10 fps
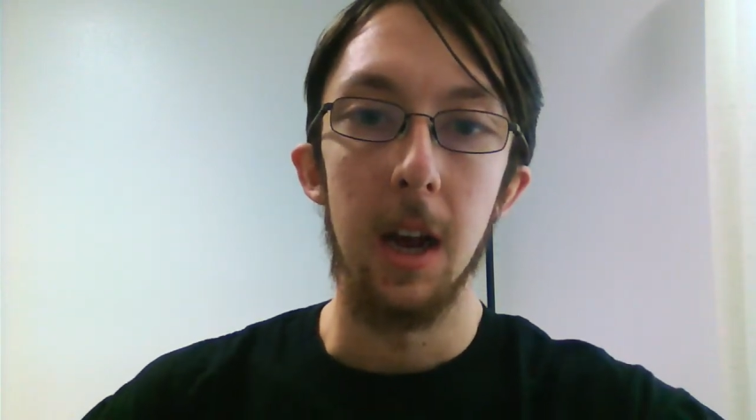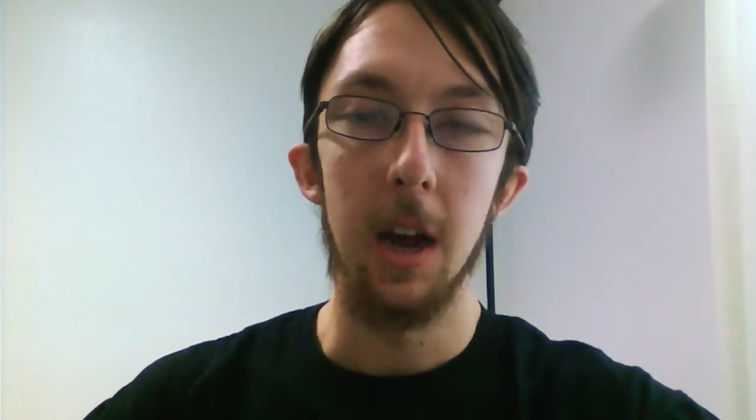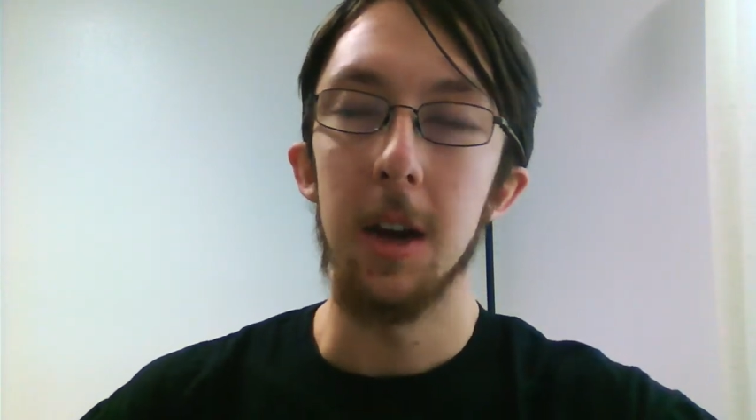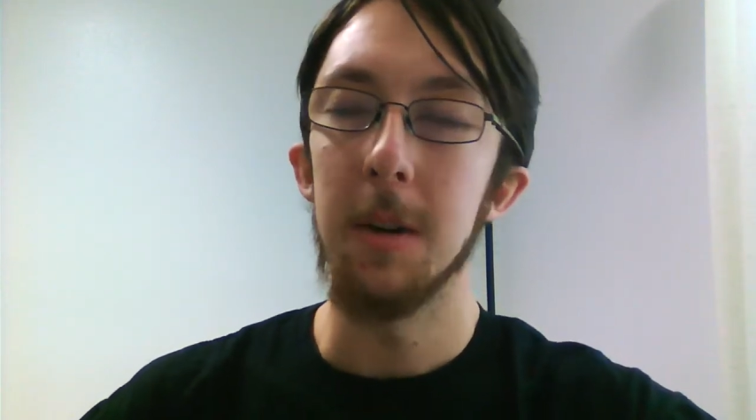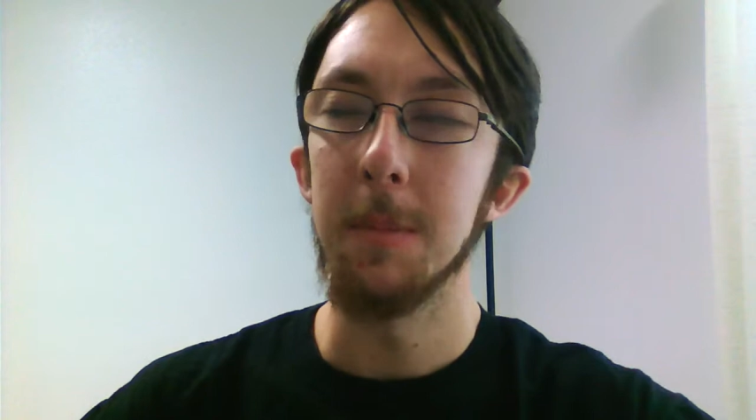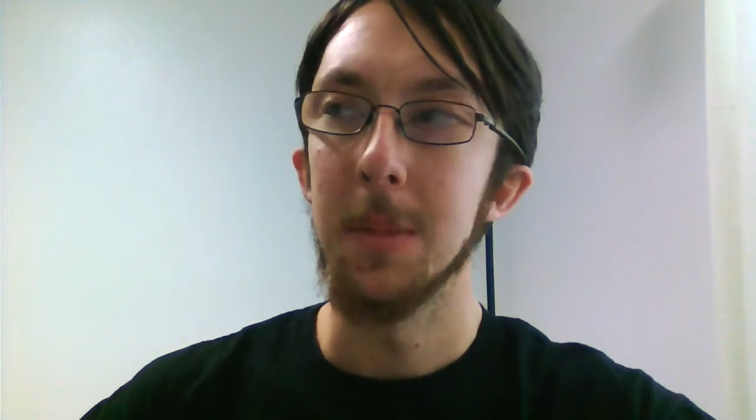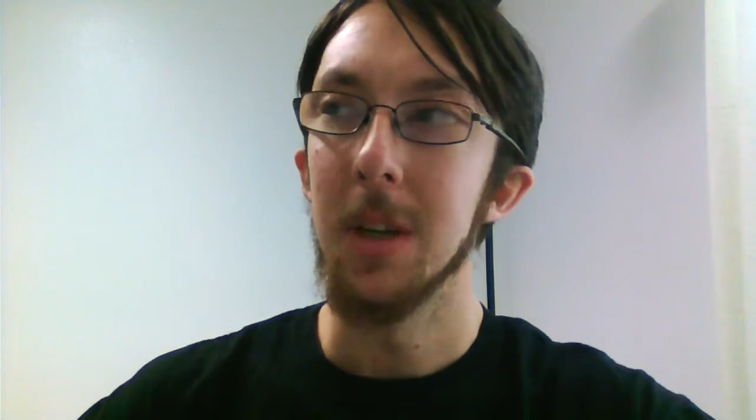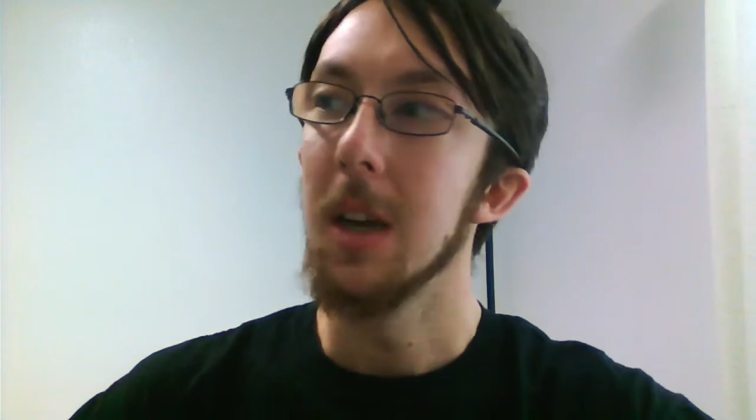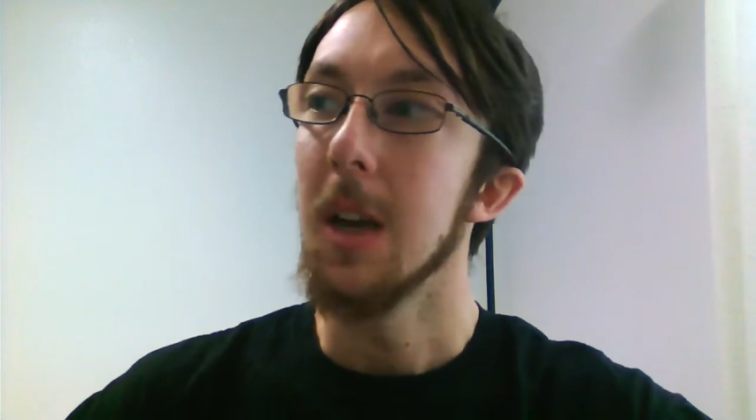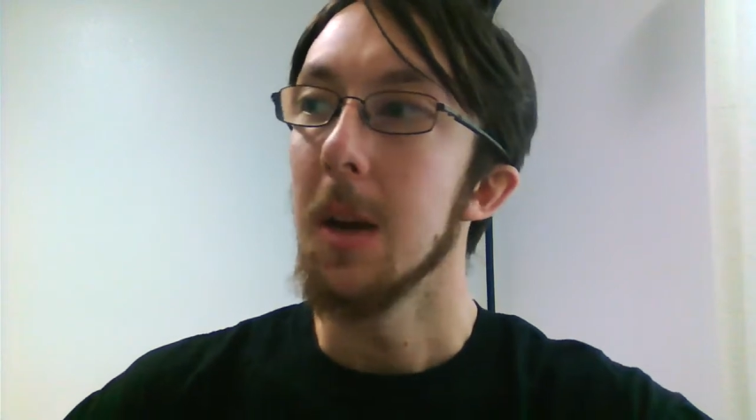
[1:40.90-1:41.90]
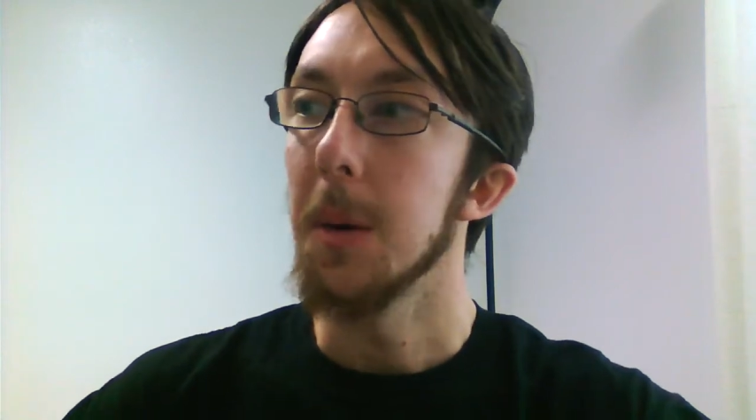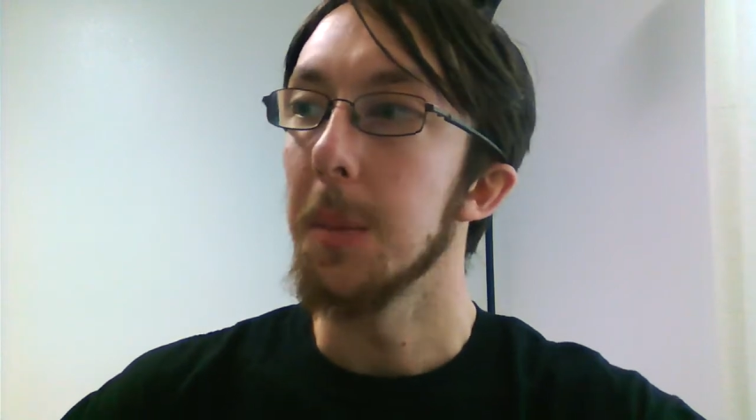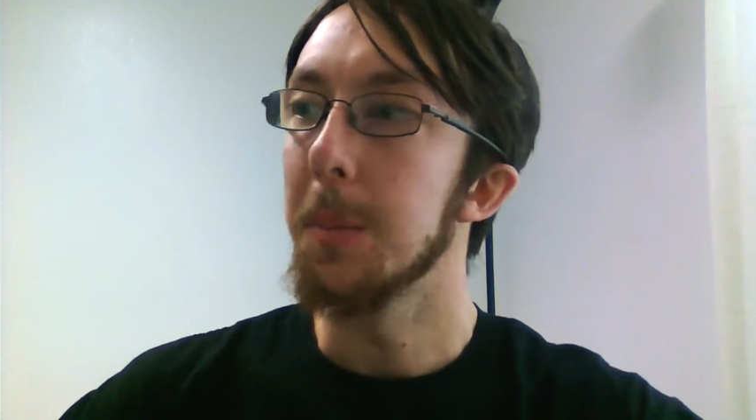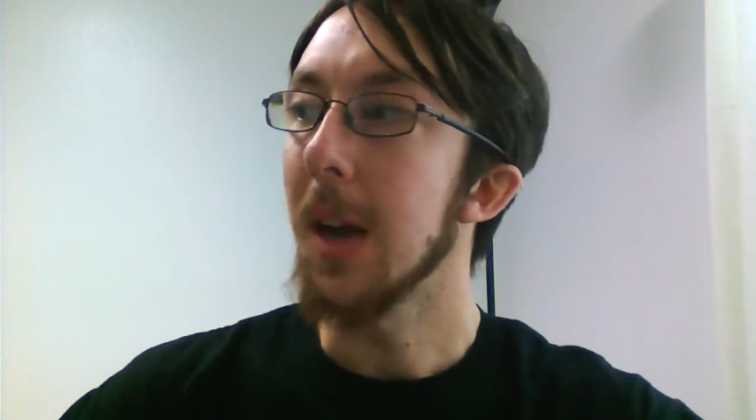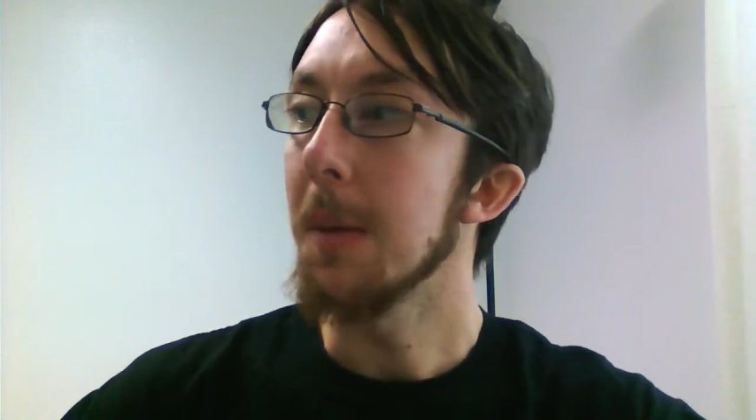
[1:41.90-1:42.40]
Um,
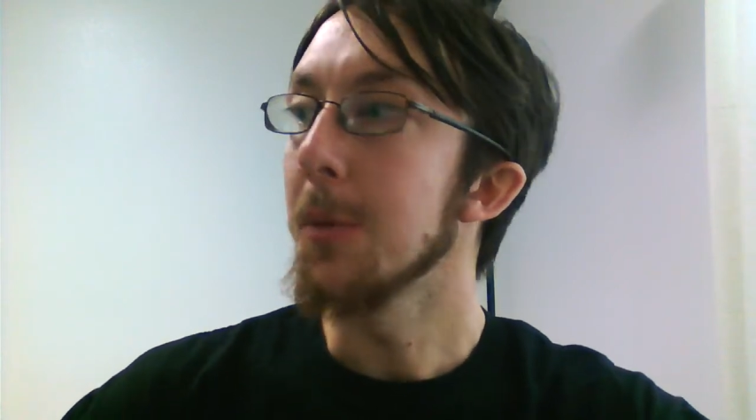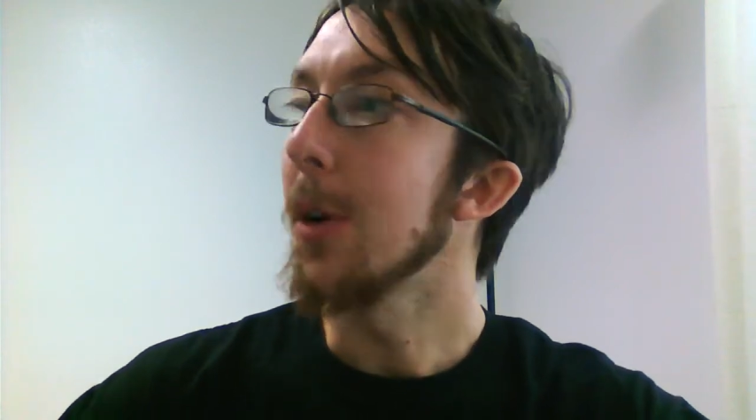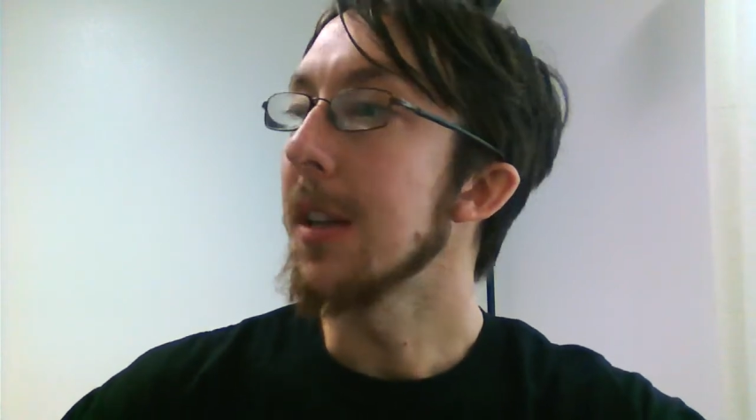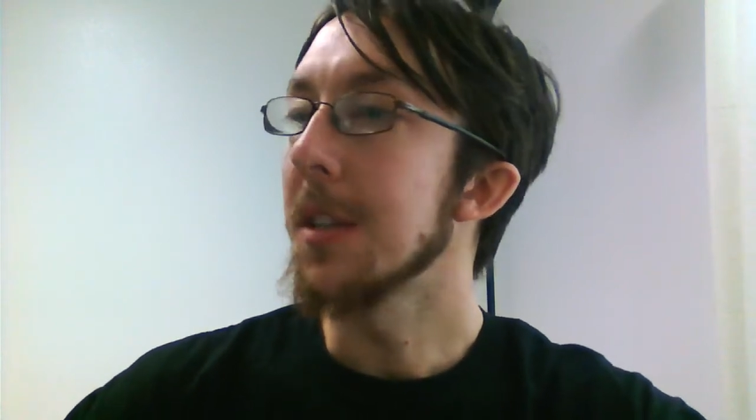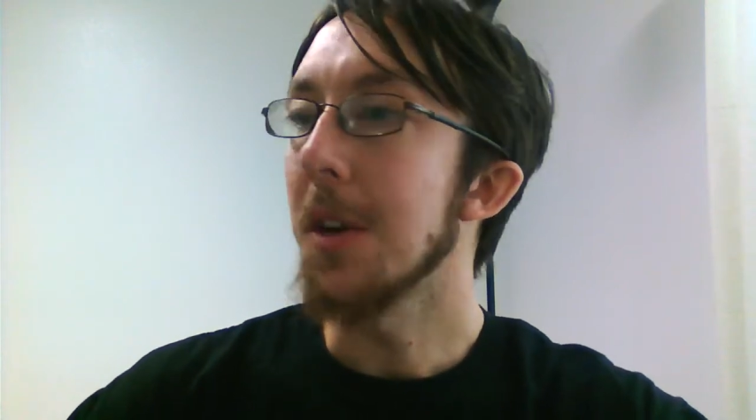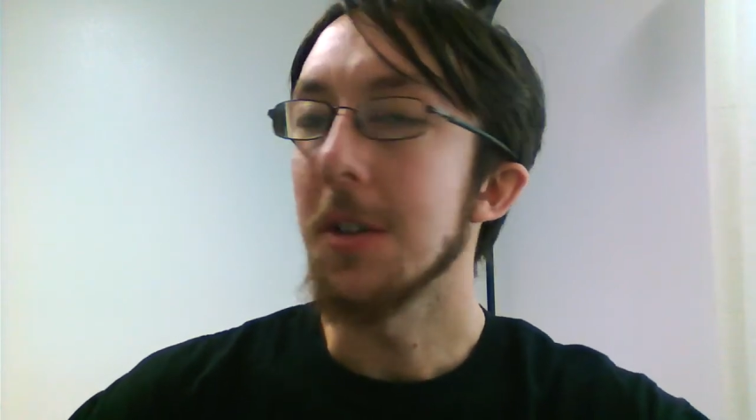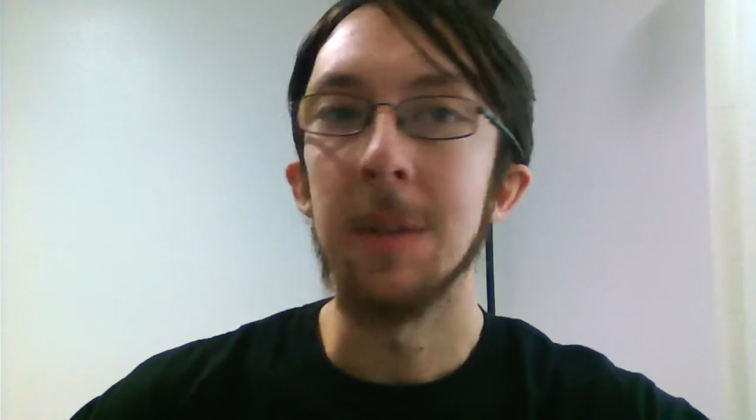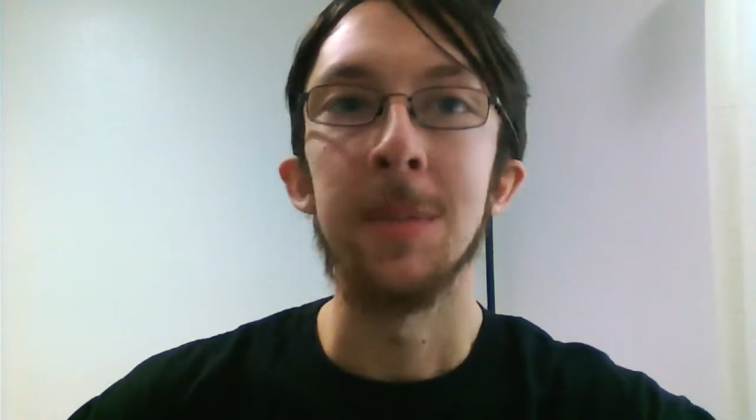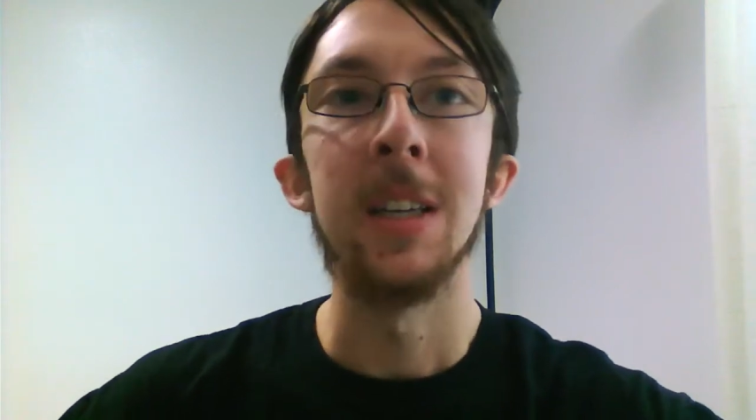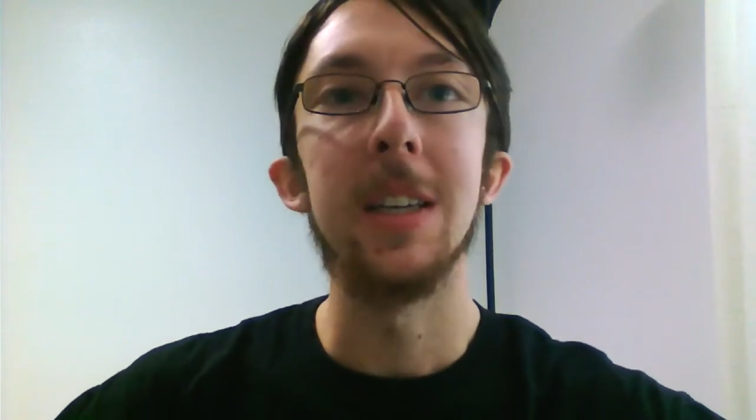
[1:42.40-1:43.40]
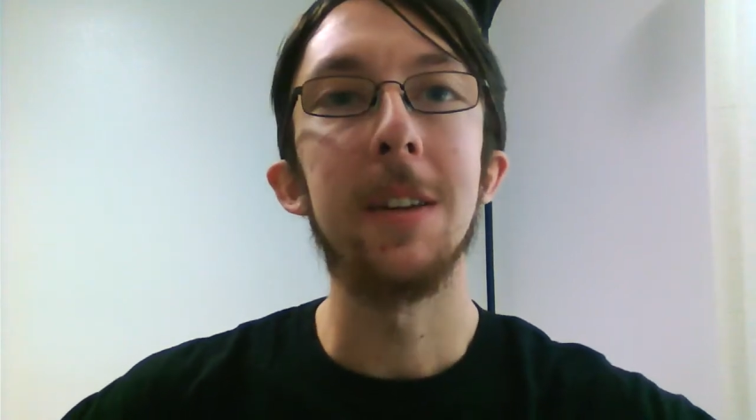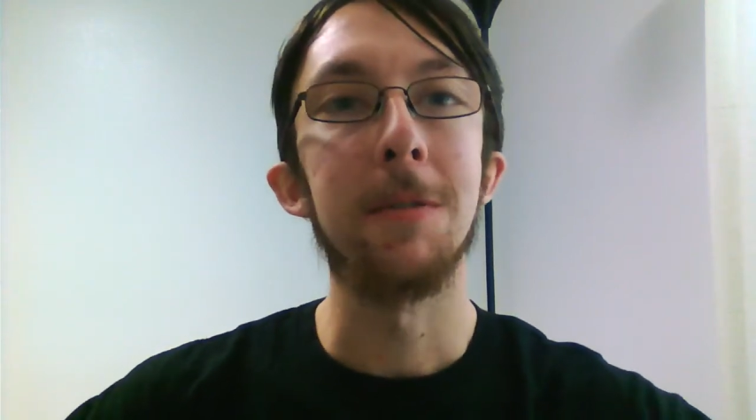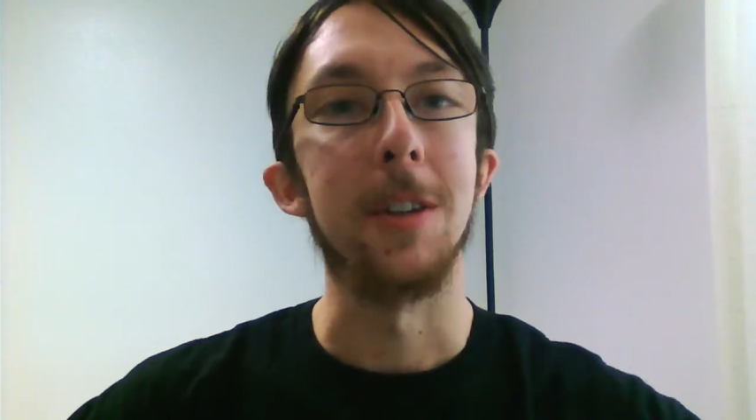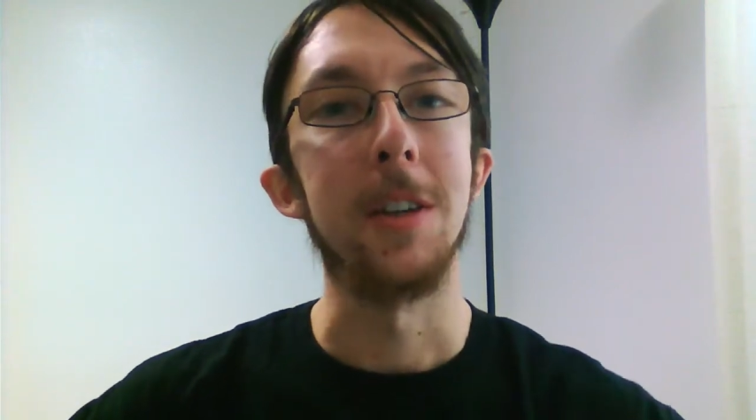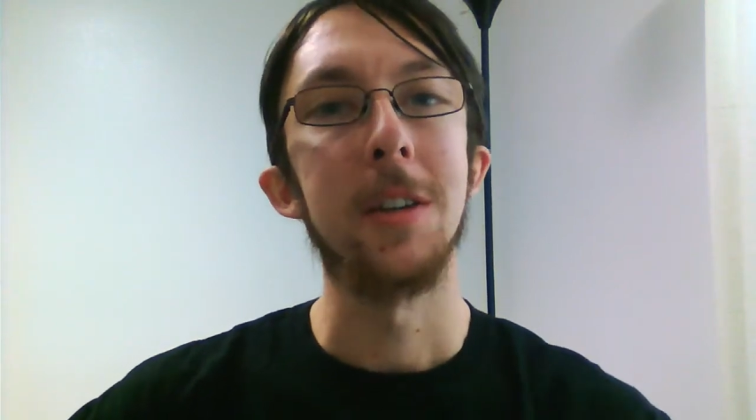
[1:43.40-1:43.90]
but I'm going to start something
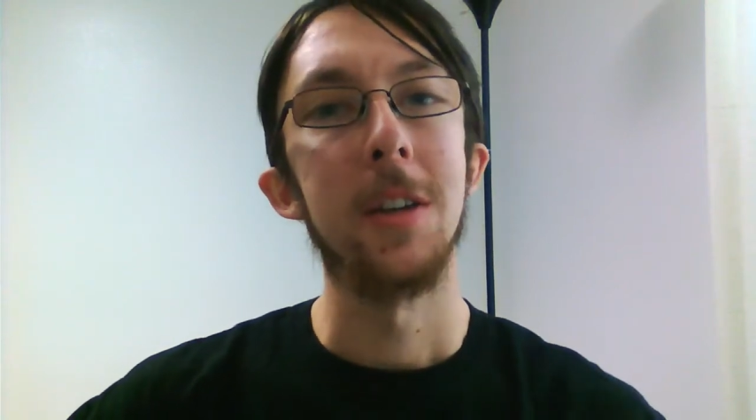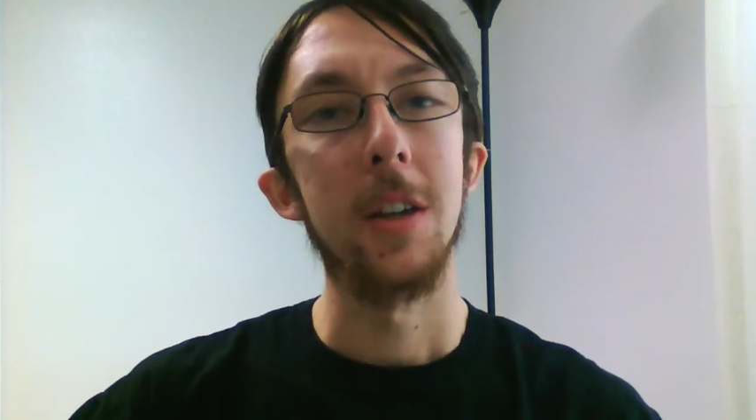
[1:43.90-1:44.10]
different